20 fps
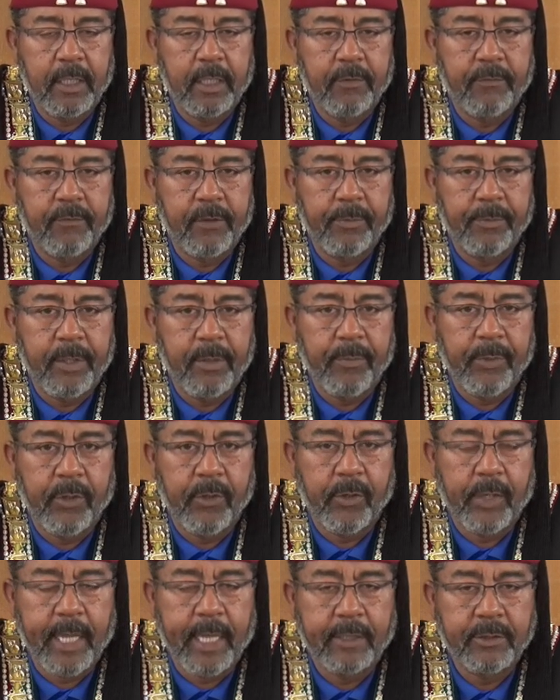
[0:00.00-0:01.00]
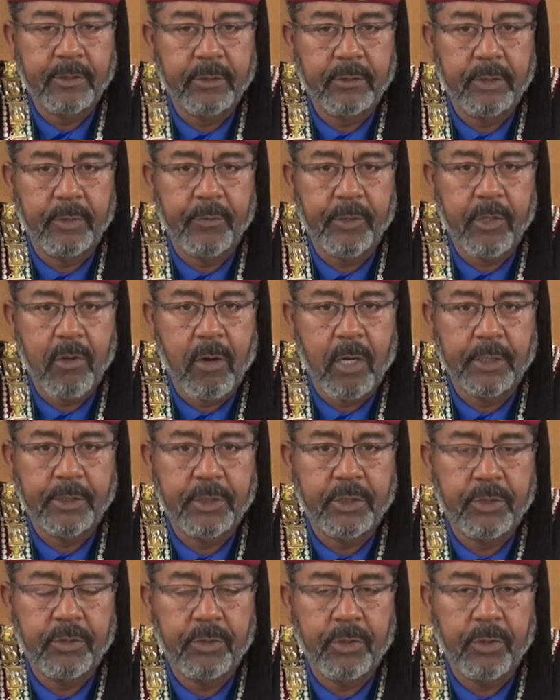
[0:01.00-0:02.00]
from the Imperial Council in regards
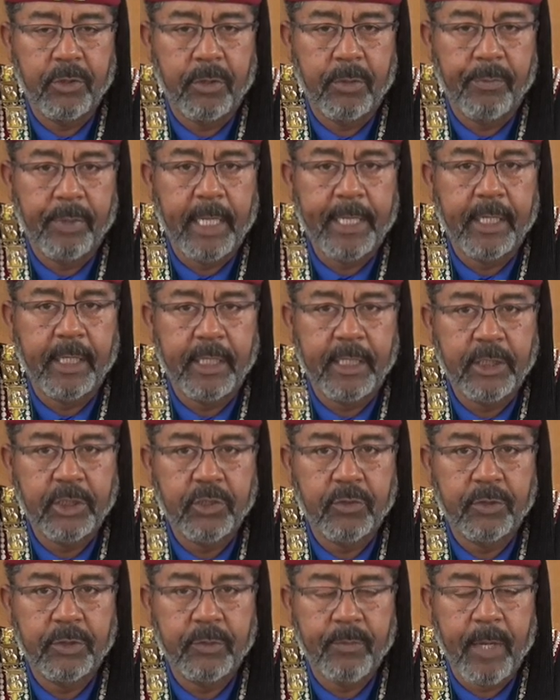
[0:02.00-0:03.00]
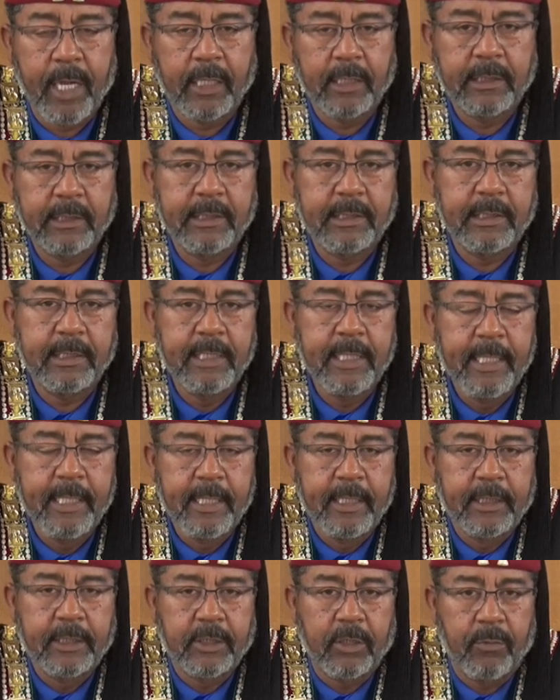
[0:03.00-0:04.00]
to your blanket insurance policies.
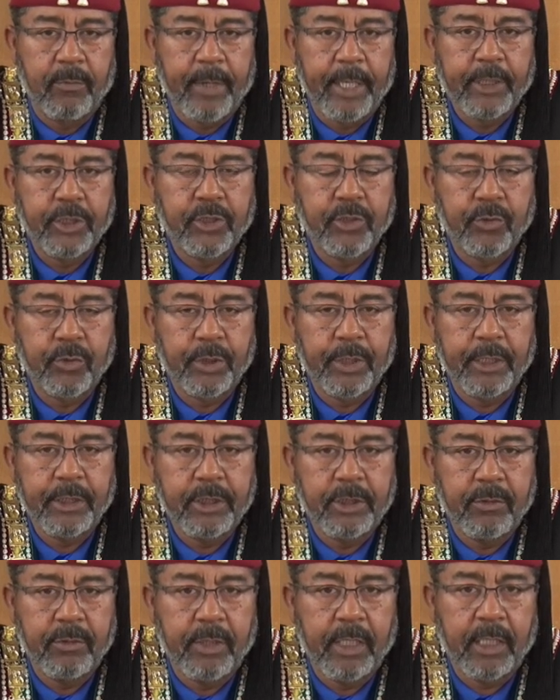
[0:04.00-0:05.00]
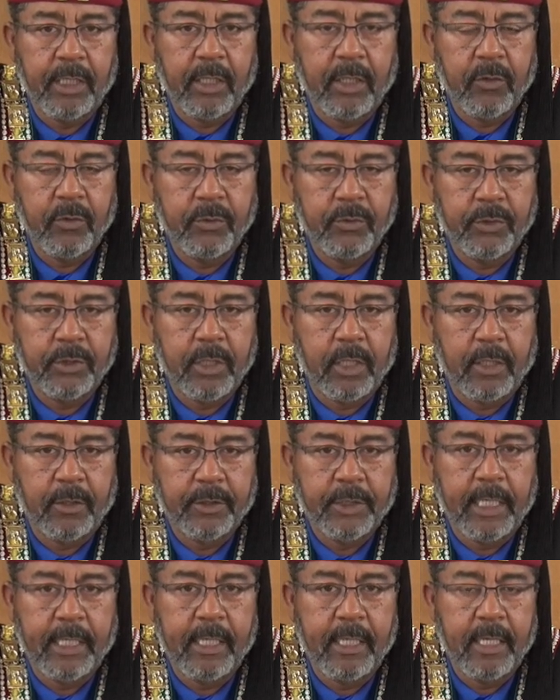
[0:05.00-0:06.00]
So make sure that you get those all
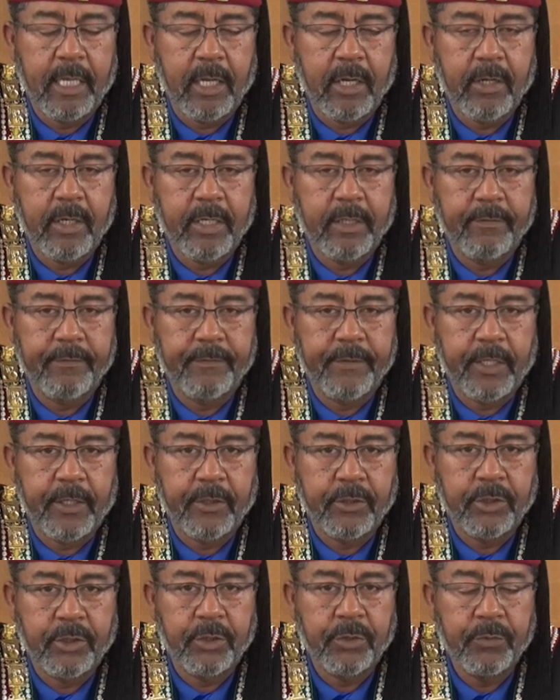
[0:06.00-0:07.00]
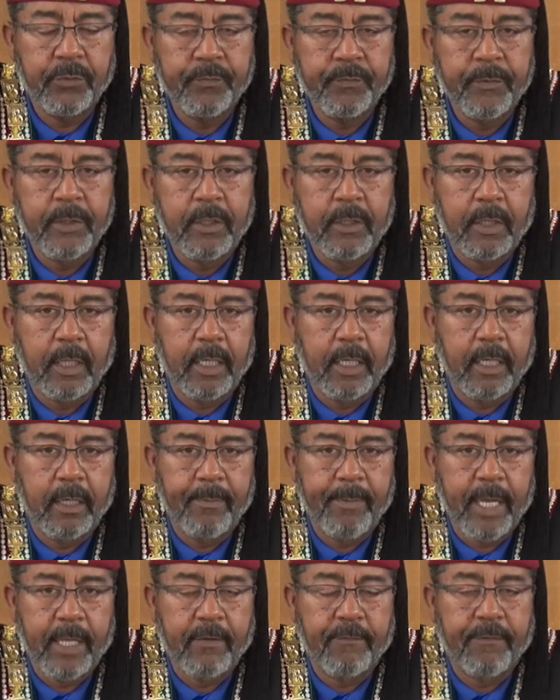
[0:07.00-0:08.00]
taken care of. They're due
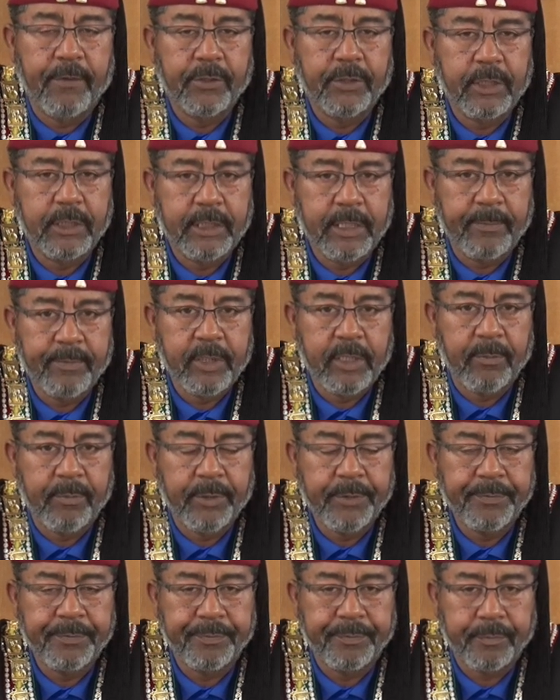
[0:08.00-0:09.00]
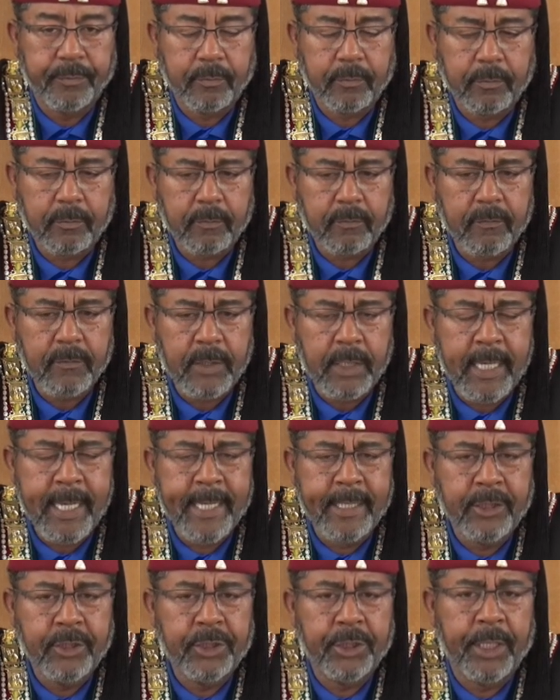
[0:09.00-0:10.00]
by the 1st of September,
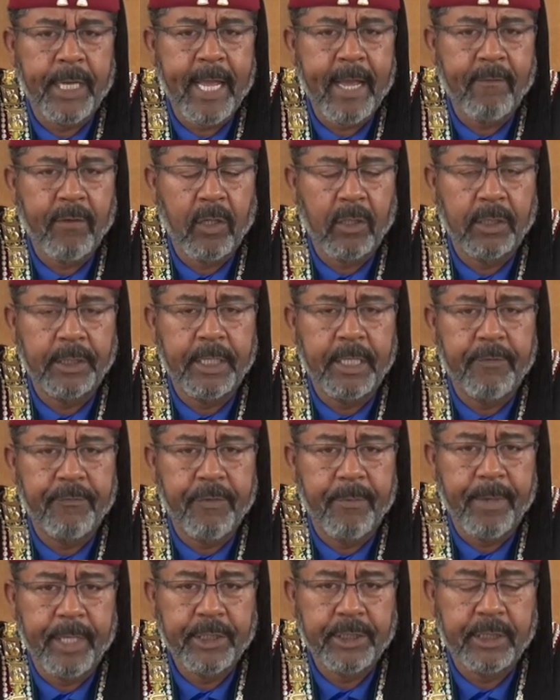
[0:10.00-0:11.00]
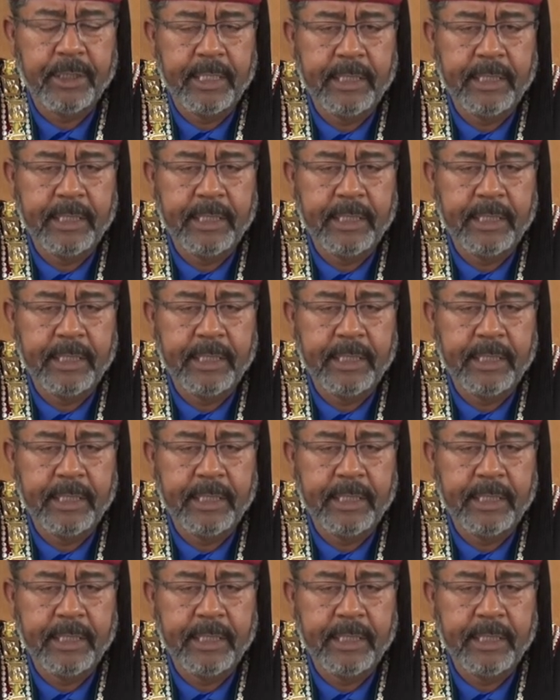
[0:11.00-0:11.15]
and you should have all of the information